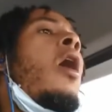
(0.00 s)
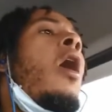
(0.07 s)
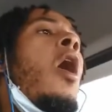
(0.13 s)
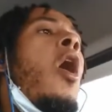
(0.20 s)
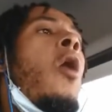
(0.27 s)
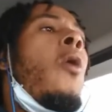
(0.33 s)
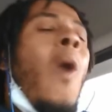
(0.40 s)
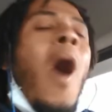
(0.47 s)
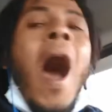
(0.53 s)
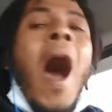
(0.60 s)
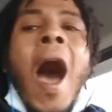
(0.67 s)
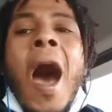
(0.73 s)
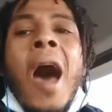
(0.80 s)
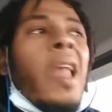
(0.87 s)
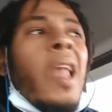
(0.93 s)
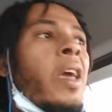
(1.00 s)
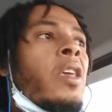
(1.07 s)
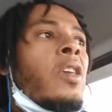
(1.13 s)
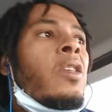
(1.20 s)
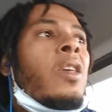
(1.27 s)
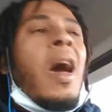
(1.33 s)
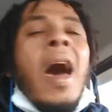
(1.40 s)
Hawaii,
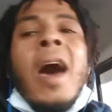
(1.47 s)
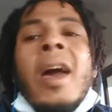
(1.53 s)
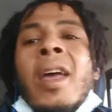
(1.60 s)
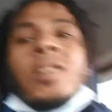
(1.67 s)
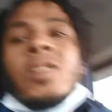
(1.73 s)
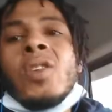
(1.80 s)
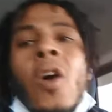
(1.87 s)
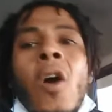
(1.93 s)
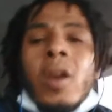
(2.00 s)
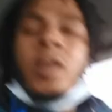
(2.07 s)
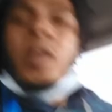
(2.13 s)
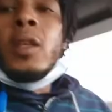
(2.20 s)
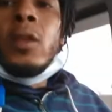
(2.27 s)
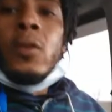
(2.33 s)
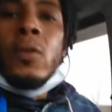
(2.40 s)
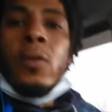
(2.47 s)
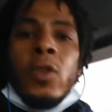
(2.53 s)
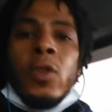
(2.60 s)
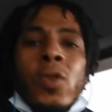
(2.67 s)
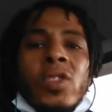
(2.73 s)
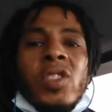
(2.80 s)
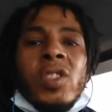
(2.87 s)
like God ain't talking to you.
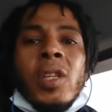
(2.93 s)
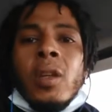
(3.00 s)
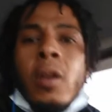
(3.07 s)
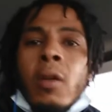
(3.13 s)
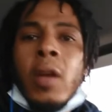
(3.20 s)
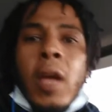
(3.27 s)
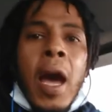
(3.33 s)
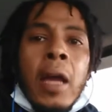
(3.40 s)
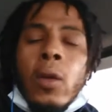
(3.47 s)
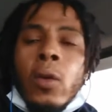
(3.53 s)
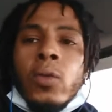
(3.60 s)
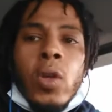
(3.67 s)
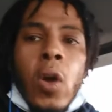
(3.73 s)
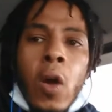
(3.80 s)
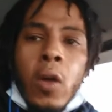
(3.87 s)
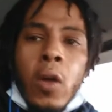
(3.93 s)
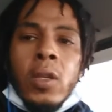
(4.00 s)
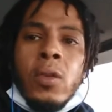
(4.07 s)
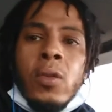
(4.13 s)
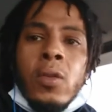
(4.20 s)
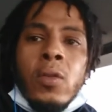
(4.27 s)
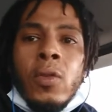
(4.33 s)
You a sinner. God don't talk to
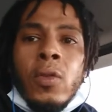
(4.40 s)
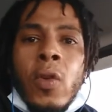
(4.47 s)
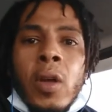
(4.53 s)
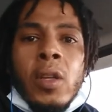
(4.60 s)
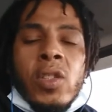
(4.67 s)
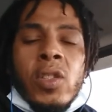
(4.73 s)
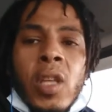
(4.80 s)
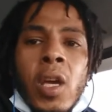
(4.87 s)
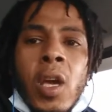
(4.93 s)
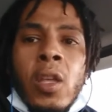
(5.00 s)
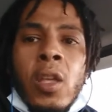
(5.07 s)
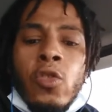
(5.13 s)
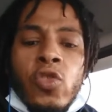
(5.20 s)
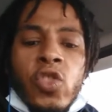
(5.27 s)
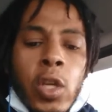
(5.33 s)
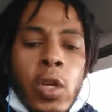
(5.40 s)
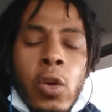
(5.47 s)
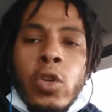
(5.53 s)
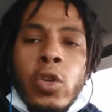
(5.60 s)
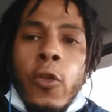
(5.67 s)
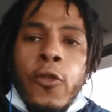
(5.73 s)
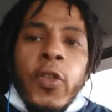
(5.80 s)
you. You understand? You
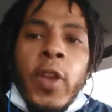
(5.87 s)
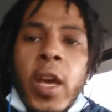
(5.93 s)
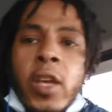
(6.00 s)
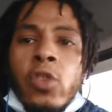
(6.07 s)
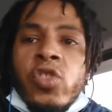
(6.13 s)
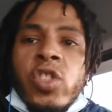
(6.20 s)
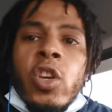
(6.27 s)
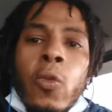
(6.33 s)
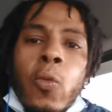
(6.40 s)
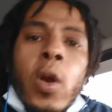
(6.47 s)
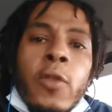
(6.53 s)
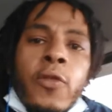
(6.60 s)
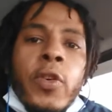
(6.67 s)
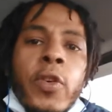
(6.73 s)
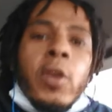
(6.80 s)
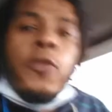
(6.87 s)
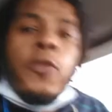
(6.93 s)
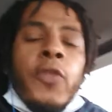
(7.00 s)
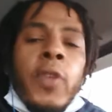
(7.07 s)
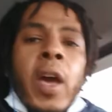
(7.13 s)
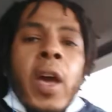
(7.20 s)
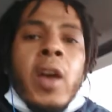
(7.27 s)
still your flesh. You still run for your
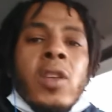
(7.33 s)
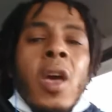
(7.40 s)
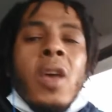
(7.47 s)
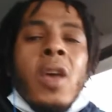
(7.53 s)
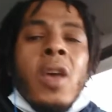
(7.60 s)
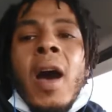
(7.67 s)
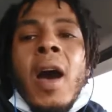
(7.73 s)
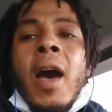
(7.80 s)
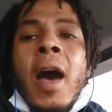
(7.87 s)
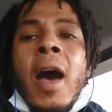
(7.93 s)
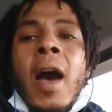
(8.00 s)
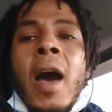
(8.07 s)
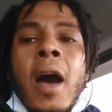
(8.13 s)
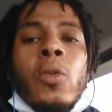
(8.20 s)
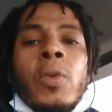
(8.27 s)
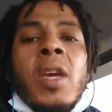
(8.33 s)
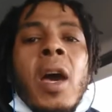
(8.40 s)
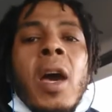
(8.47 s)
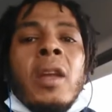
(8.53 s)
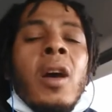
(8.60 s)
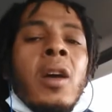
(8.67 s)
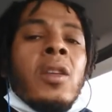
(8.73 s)
flesh. So I, I so we
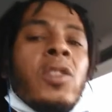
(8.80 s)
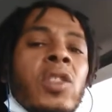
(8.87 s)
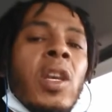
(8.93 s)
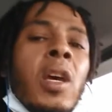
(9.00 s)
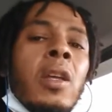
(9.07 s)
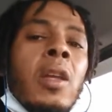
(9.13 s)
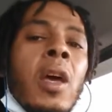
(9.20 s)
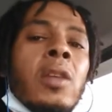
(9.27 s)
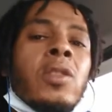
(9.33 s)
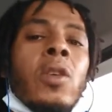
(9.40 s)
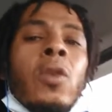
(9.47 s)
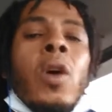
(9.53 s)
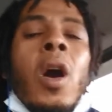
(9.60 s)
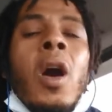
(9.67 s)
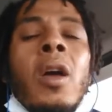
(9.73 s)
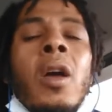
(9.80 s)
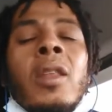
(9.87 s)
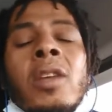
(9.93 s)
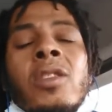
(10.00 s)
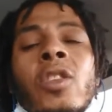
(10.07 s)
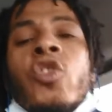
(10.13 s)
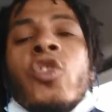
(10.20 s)
had to understand that. So
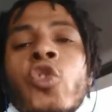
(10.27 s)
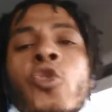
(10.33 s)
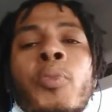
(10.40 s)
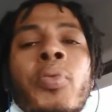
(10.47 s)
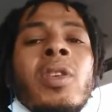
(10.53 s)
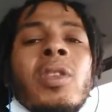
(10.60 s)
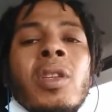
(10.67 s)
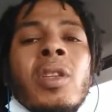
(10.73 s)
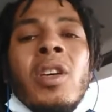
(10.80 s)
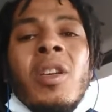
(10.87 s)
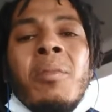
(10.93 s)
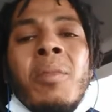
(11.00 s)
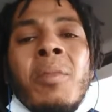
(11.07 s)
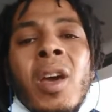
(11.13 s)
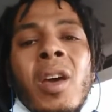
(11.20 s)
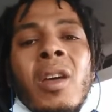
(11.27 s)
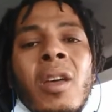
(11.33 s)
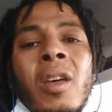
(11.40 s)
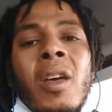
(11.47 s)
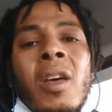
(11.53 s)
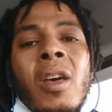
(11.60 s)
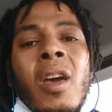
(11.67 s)
that's the true priesthood, man.
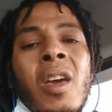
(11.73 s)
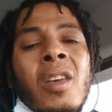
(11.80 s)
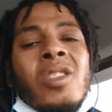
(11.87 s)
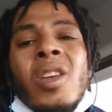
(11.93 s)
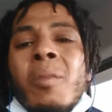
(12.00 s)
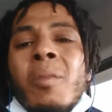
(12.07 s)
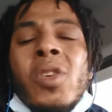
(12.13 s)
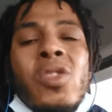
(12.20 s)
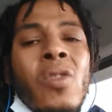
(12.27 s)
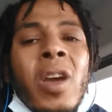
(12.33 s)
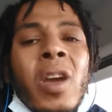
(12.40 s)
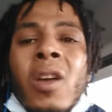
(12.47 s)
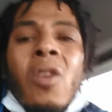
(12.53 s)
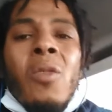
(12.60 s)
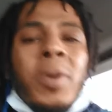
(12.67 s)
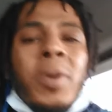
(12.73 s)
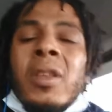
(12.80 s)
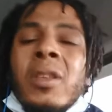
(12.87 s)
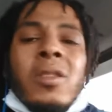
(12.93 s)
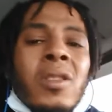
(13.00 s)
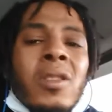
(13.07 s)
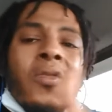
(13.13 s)
And some of you ain't gonna
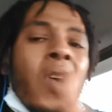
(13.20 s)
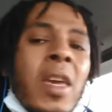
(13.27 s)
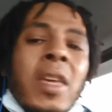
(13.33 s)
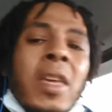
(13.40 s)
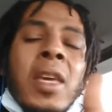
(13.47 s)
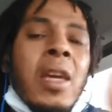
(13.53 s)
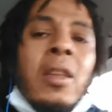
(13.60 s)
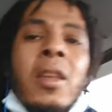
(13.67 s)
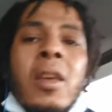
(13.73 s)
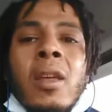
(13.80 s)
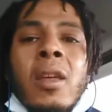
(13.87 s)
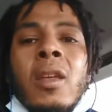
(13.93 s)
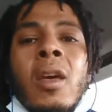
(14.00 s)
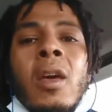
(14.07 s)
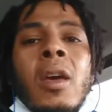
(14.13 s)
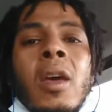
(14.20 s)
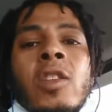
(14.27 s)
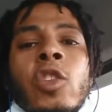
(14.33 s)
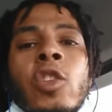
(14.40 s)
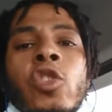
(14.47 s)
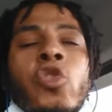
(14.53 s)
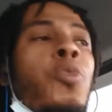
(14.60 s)
be. You ain't getting it. That's
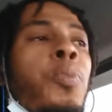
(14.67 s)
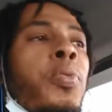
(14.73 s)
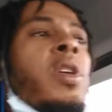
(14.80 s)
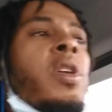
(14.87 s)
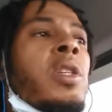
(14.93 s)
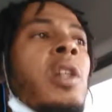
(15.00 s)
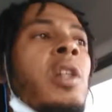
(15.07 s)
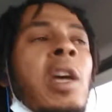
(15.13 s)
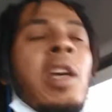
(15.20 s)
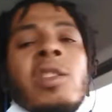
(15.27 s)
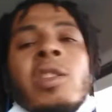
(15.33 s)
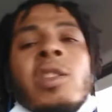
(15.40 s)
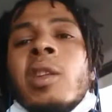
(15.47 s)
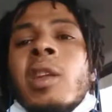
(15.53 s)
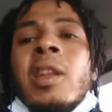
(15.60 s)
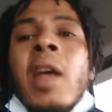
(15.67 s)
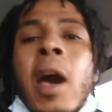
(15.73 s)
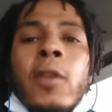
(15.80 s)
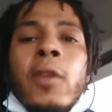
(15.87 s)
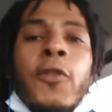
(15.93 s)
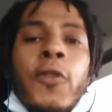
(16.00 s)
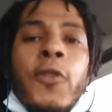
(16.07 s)
the true priesthood is to
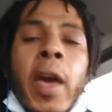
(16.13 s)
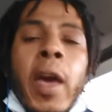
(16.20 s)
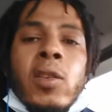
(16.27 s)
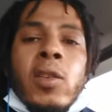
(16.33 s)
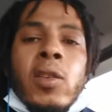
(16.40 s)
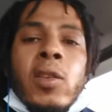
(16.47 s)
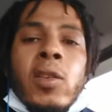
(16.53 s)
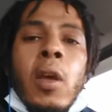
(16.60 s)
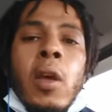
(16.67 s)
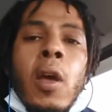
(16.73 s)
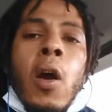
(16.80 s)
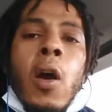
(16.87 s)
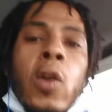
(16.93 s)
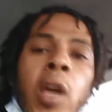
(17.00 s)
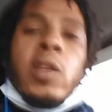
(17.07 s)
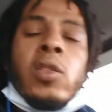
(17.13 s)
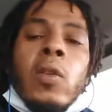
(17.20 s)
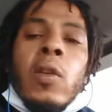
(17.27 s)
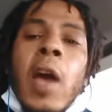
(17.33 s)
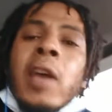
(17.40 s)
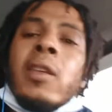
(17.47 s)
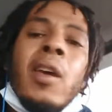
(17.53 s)
deny the flesh. Okay, so
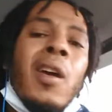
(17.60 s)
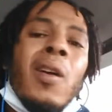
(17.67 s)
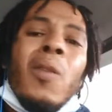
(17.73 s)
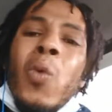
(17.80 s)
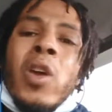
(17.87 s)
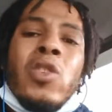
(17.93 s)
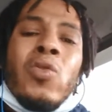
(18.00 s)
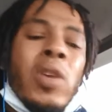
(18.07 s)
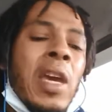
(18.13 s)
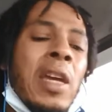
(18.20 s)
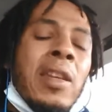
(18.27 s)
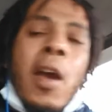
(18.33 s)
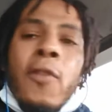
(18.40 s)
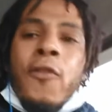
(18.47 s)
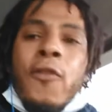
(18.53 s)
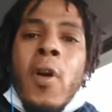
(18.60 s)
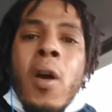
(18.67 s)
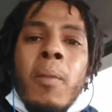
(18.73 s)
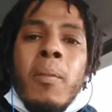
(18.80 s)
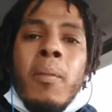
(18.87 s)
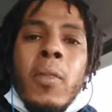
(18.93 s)
that where you getting that from?